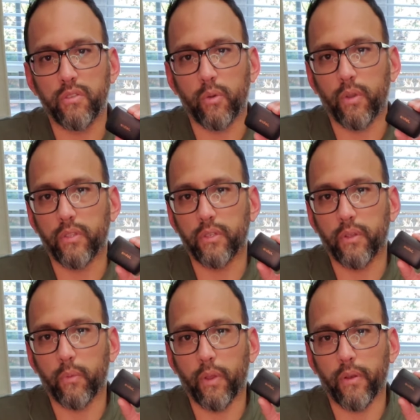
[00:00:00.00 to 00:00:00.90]
So
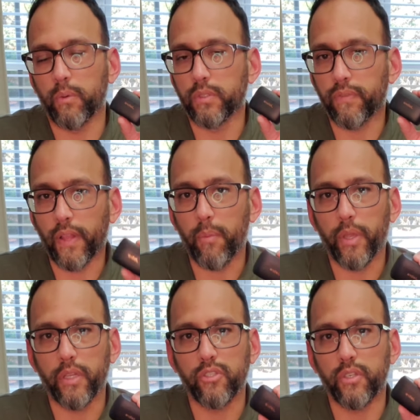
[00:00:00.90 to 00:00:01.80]
whether it was a flat
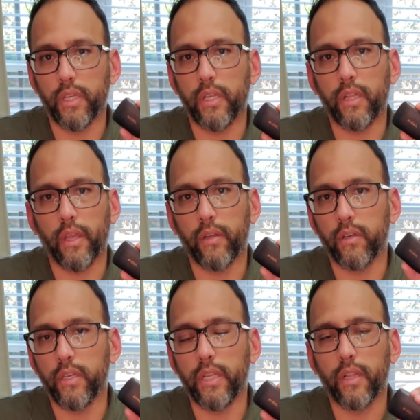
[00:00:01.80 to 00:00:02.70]
bench, an incline,
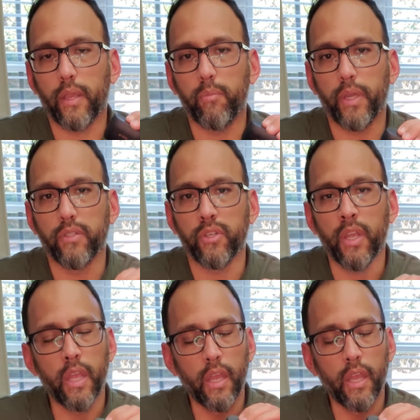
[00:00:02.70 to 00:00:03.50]
or a decline bench.